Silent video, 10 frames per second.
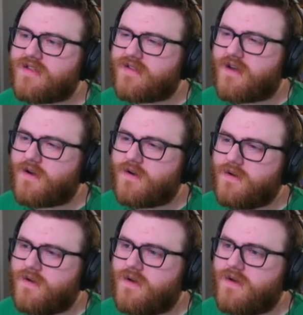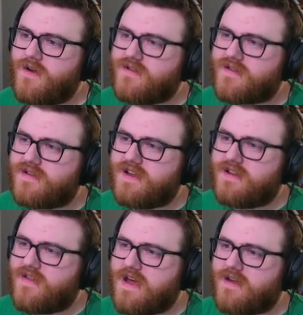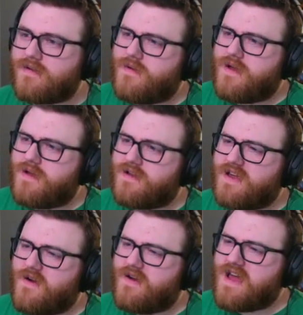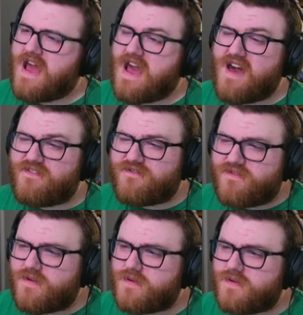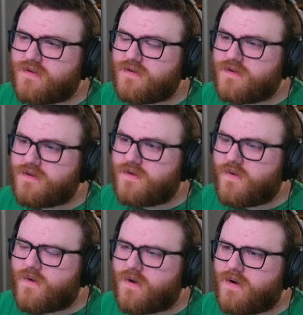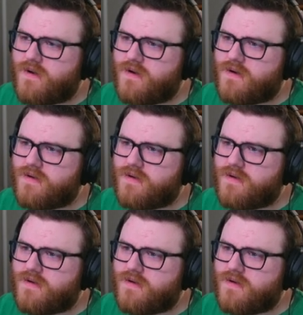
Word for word: So does it need like a gear and a half? Or